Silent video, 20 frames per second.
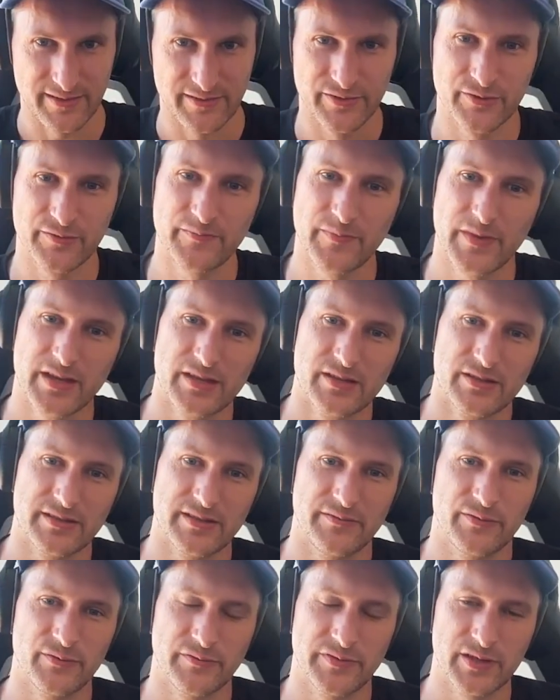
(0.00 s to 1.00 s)
Now,
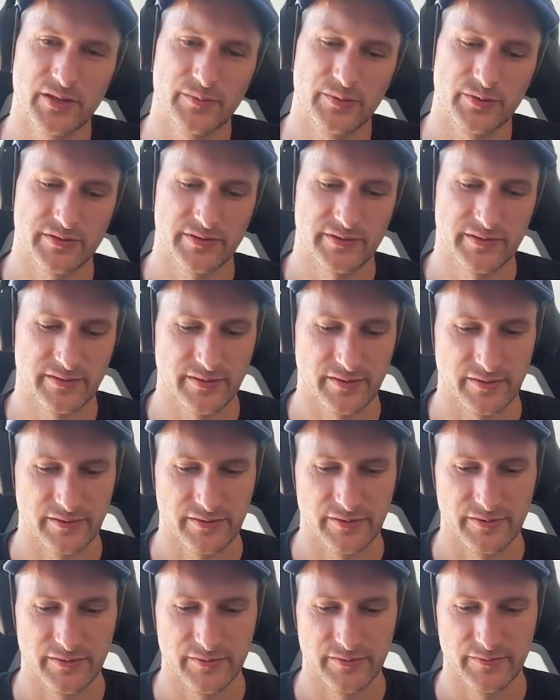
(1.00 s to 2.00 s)
if you think
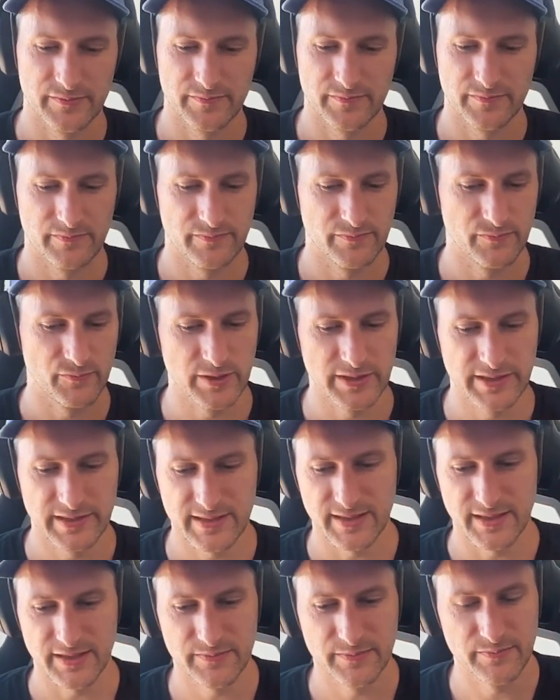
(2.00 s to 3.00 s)
about wallet
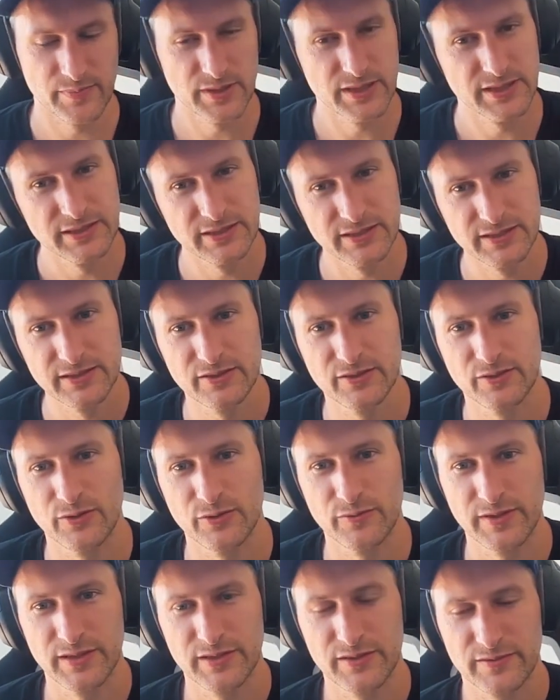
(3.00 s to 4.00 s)
like Blink or
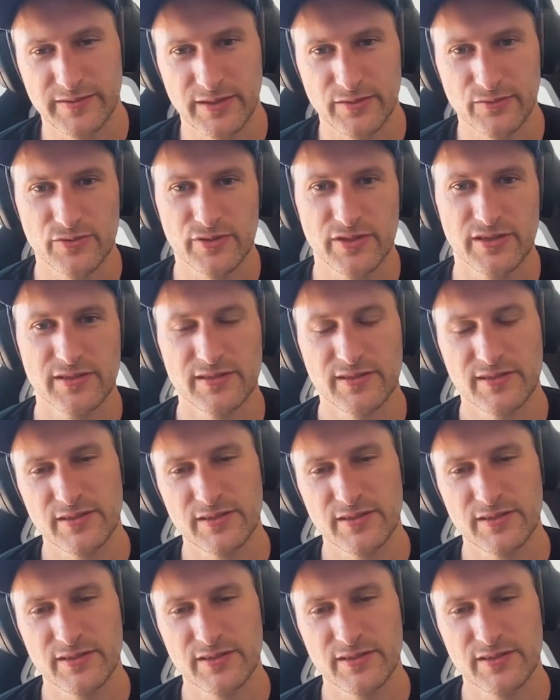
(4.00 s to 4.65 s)
wallet of Satoshi,